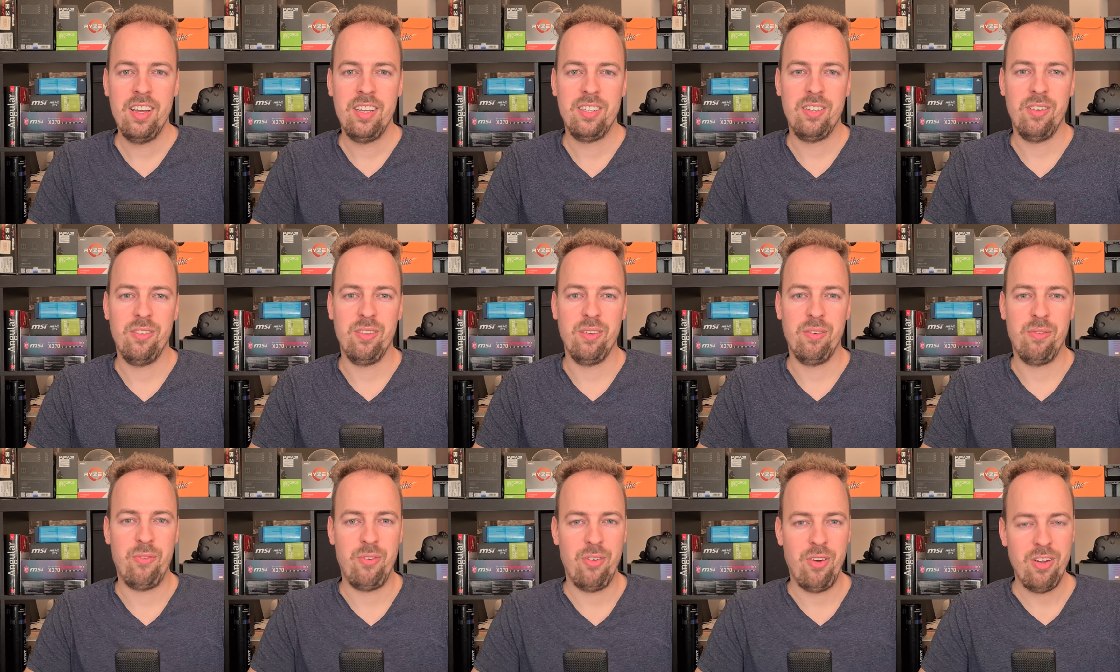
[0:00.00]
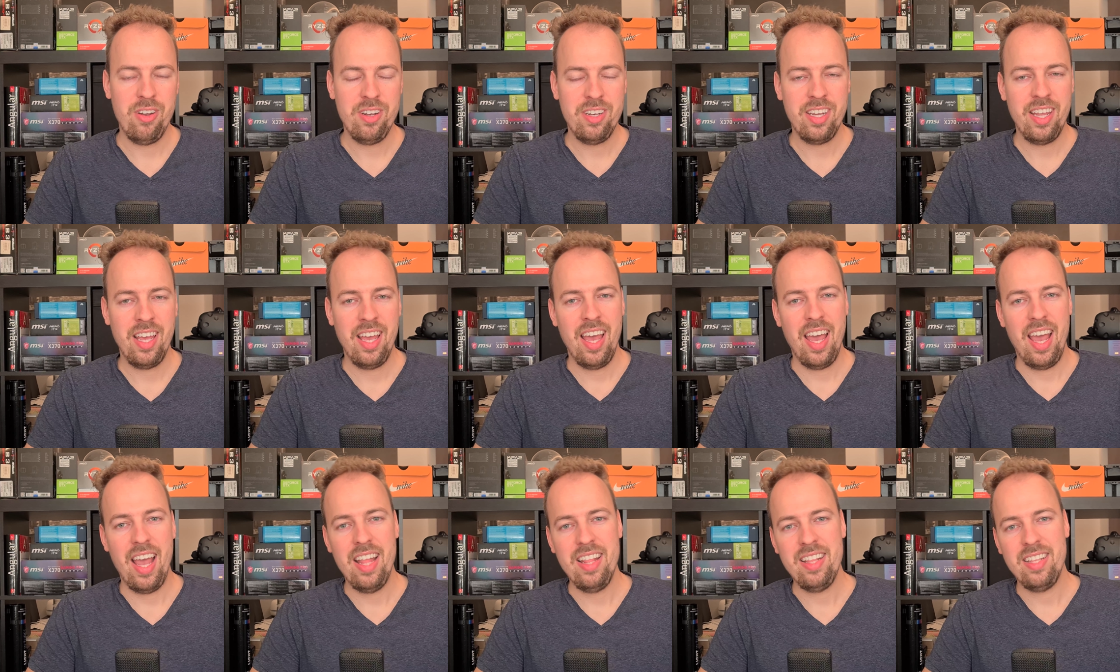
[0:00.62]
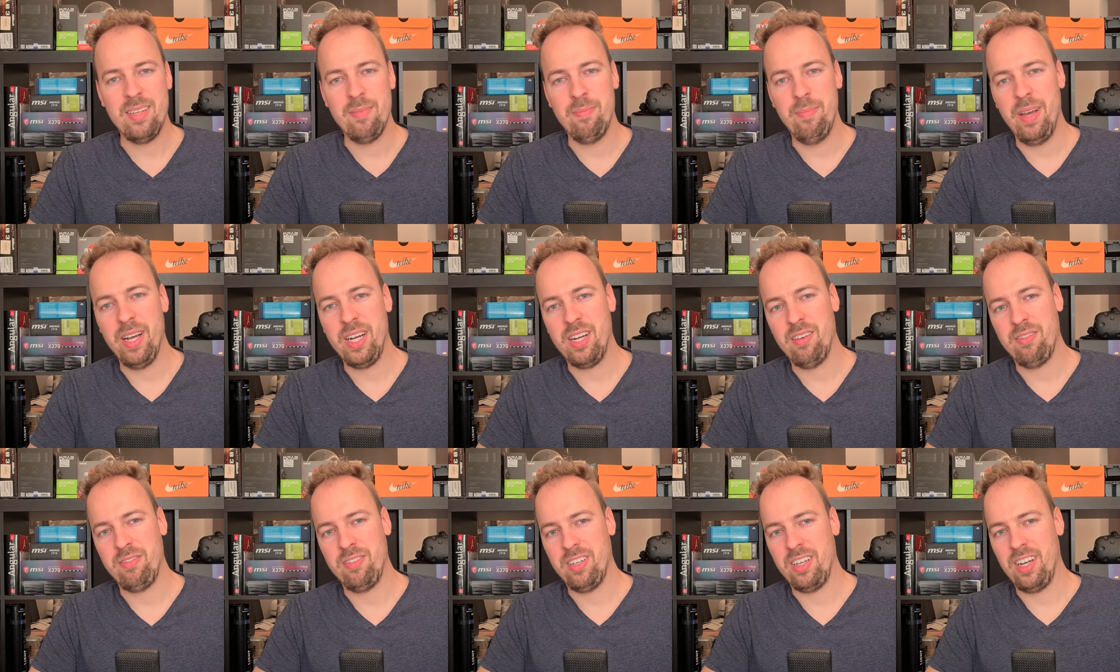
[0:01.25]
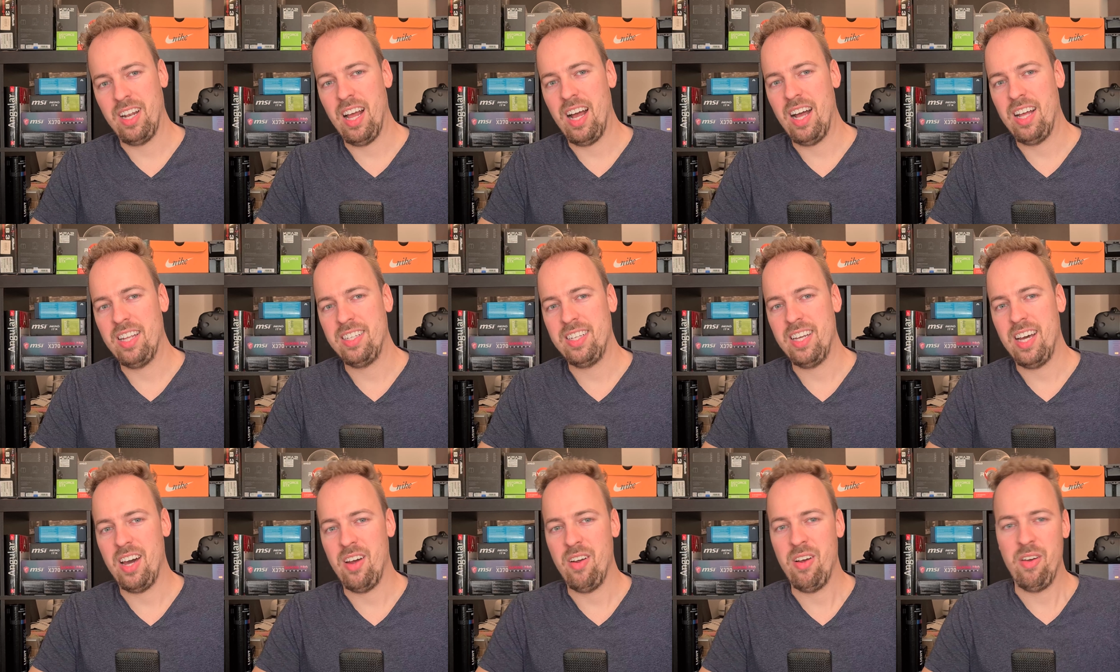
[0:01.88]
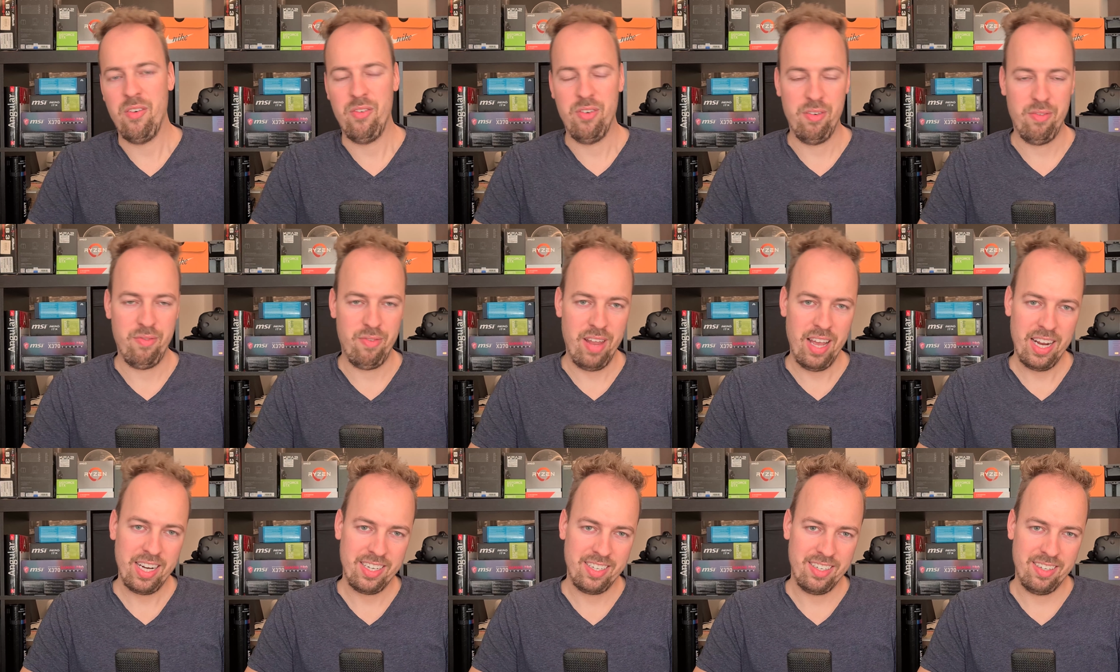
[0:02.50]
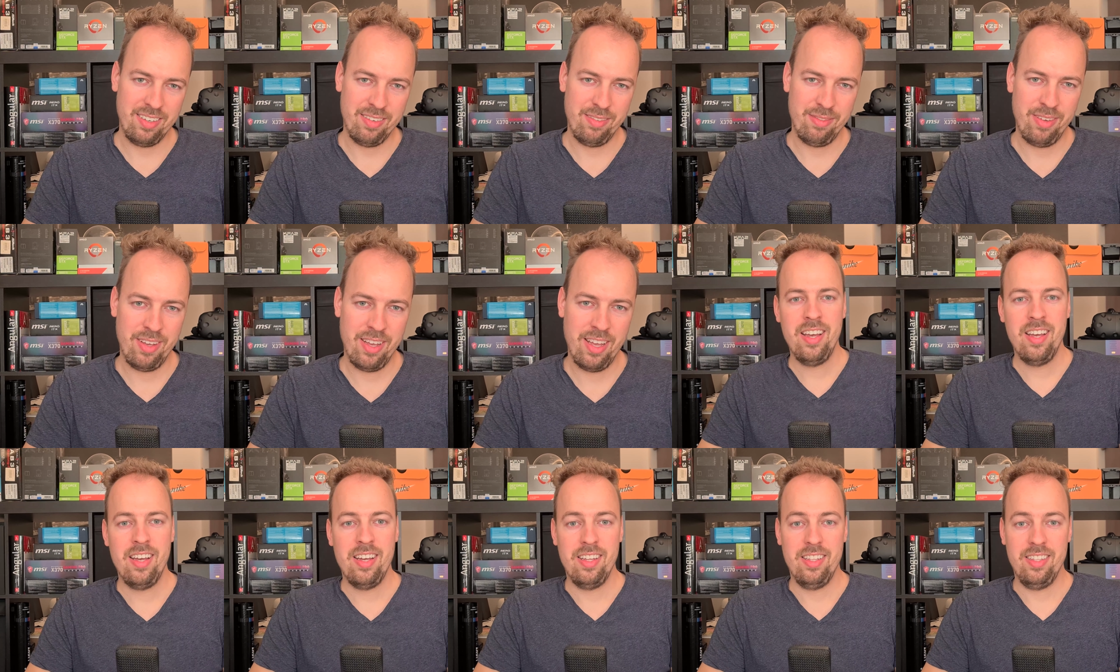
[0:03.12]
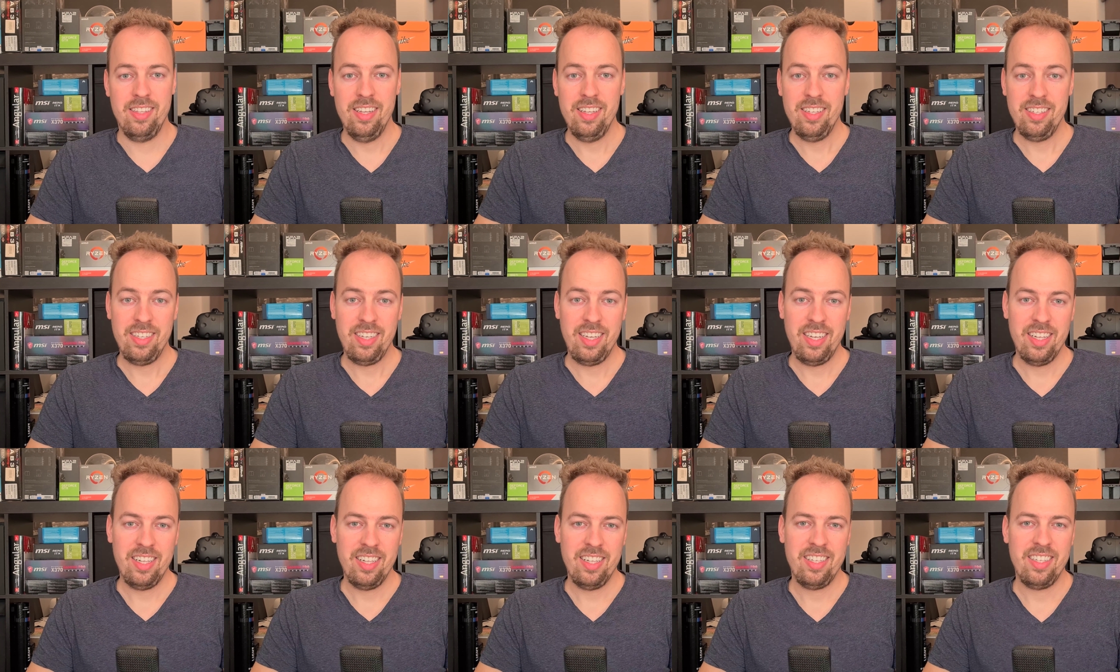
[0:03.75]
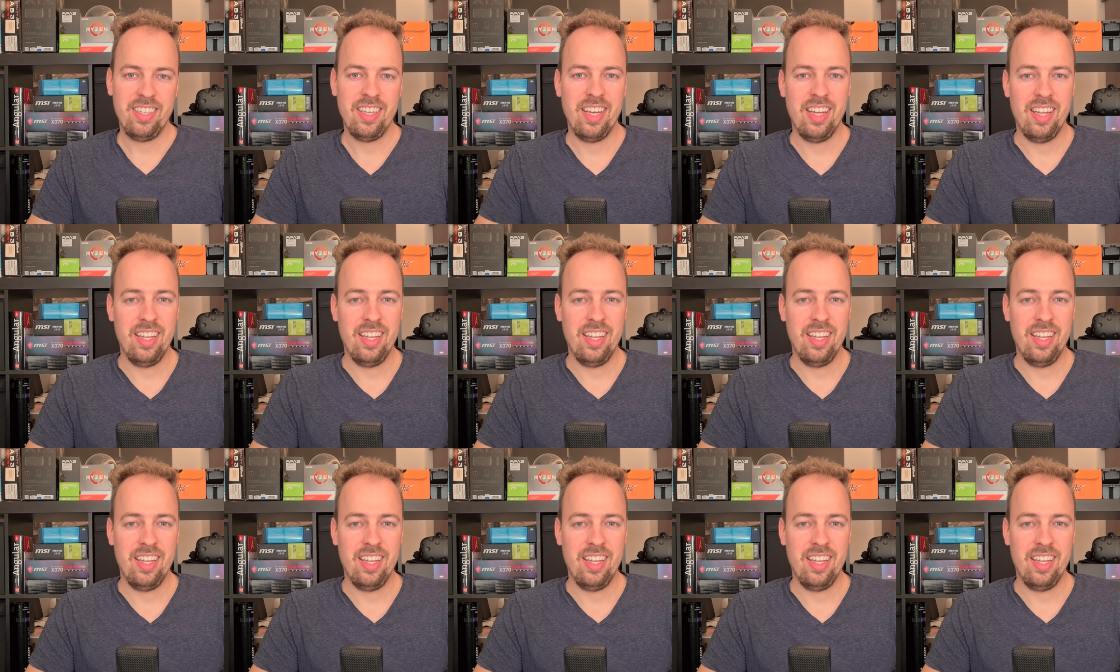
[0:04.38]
so the front and the back of the glass are reflective. This yields a